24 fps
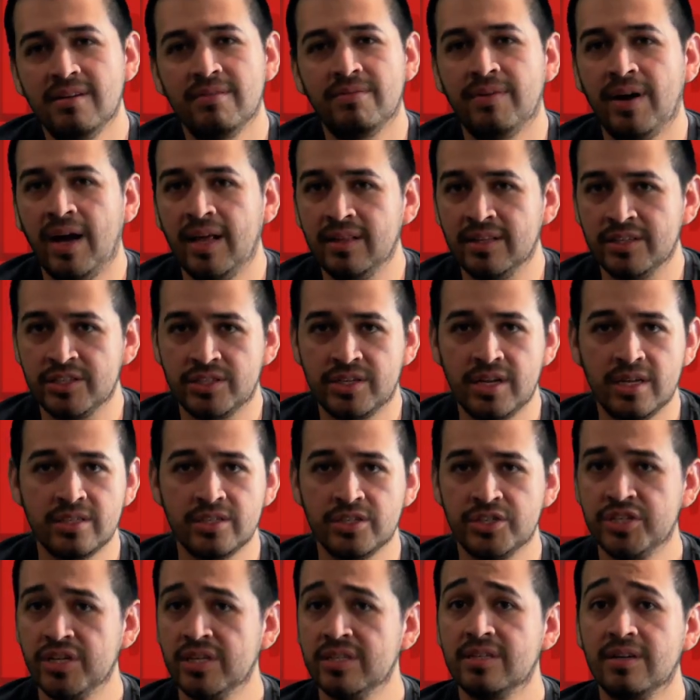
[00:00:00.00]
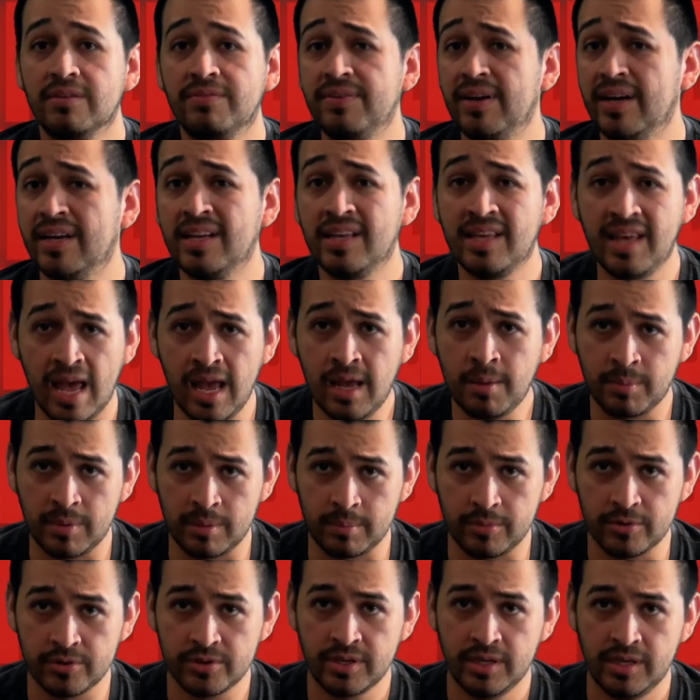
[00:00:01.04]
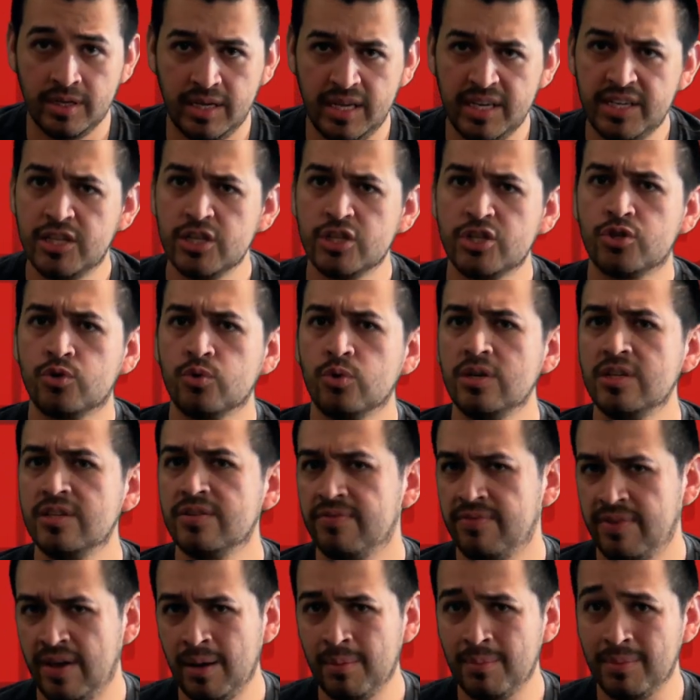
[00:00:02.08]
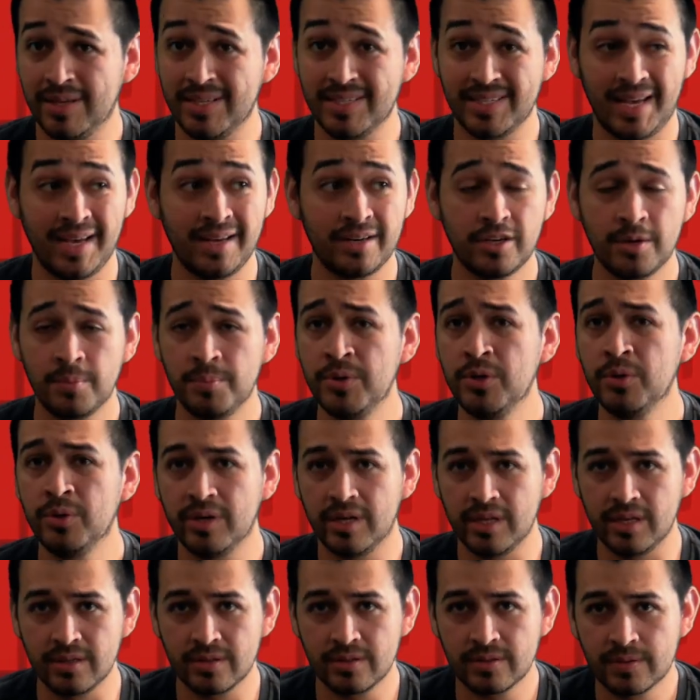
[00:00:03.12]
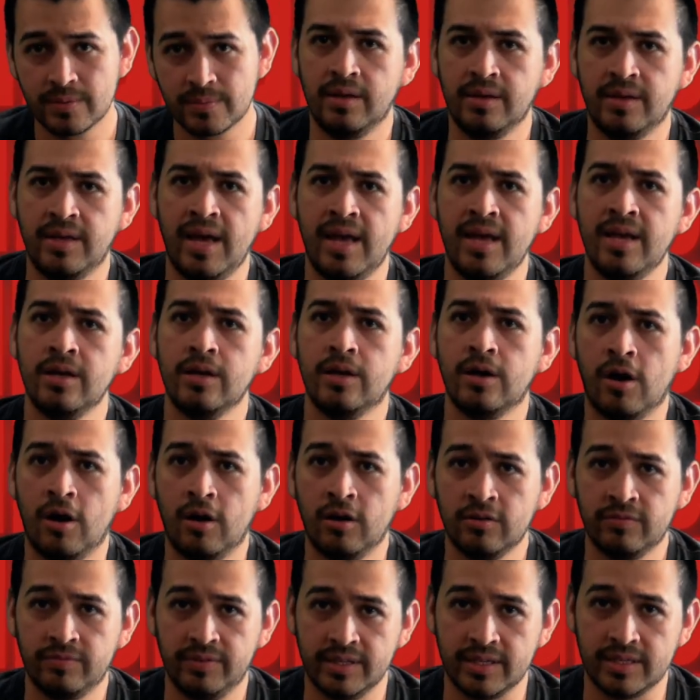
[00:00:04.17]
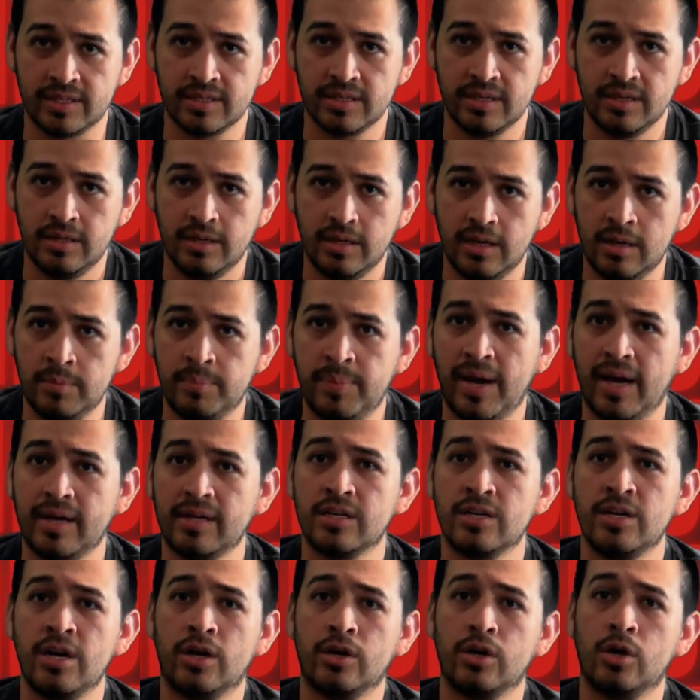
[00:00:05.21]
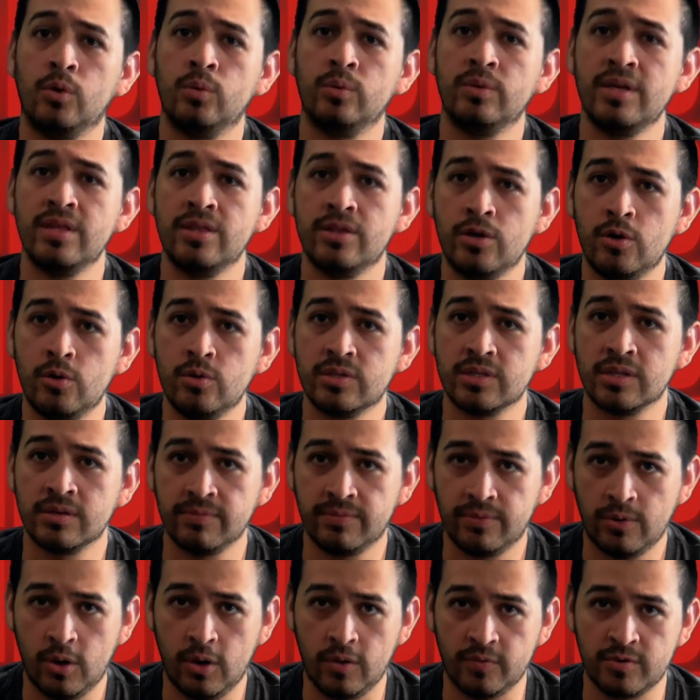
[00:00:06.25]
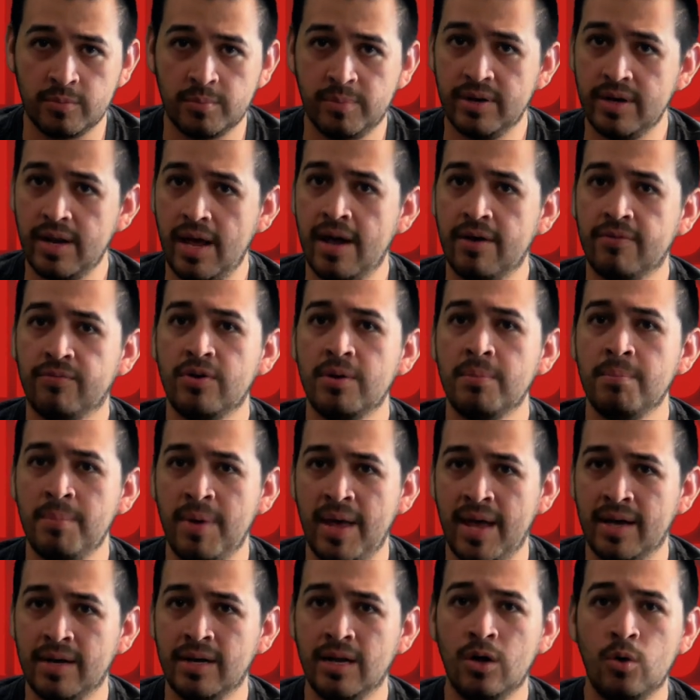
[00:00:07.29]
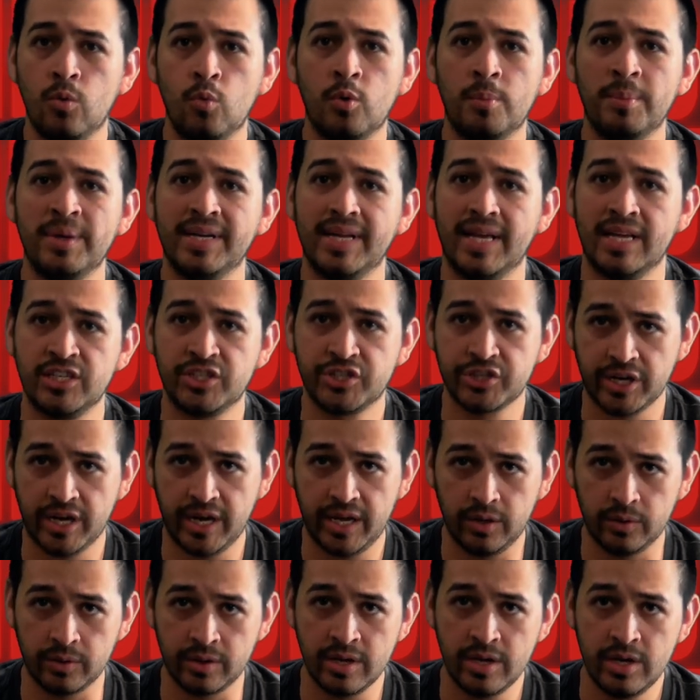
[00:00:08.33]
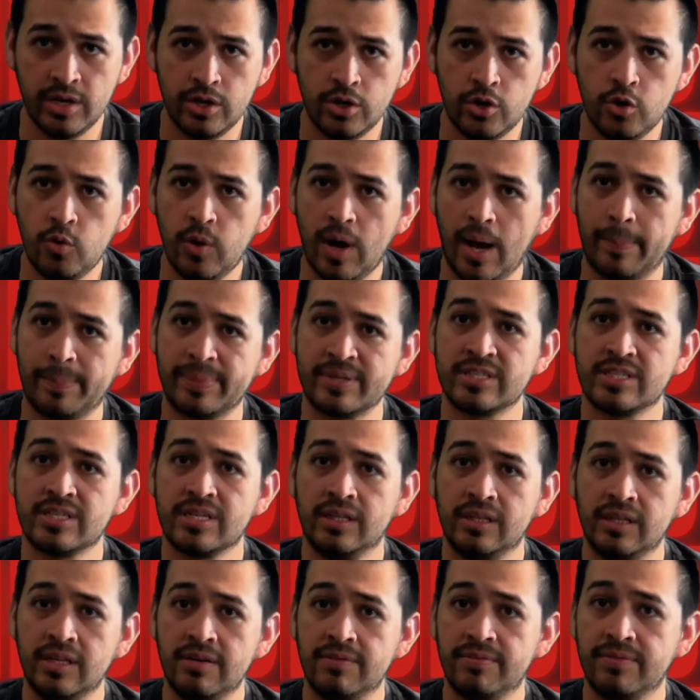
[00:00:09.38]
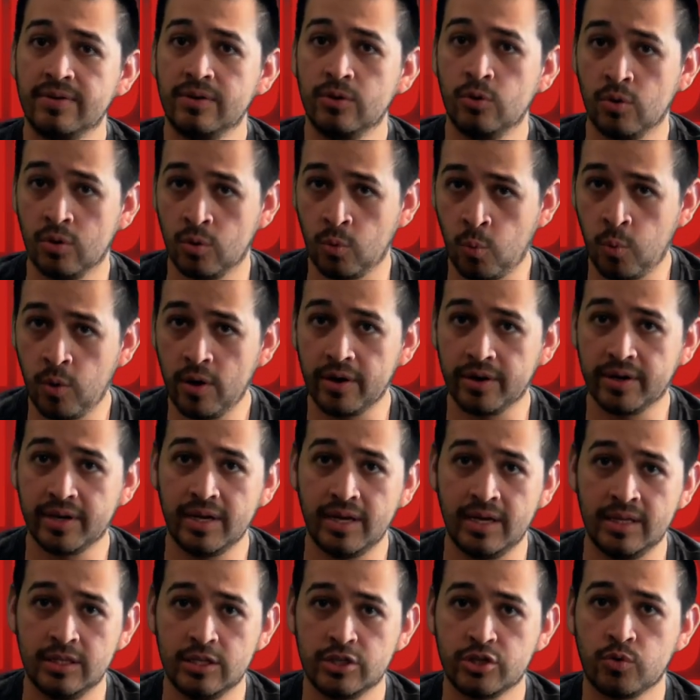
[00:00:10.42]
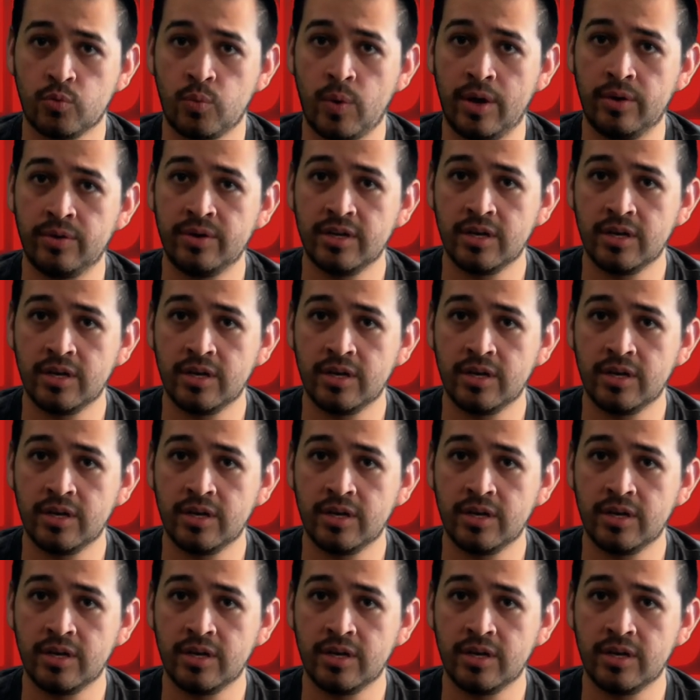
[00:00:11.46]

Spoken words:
violence doesn't just affect gang members, it destroys families and communities. Gang conflicts impact not only those involved, but every man, woman, and child who happens to live or work in the surrounding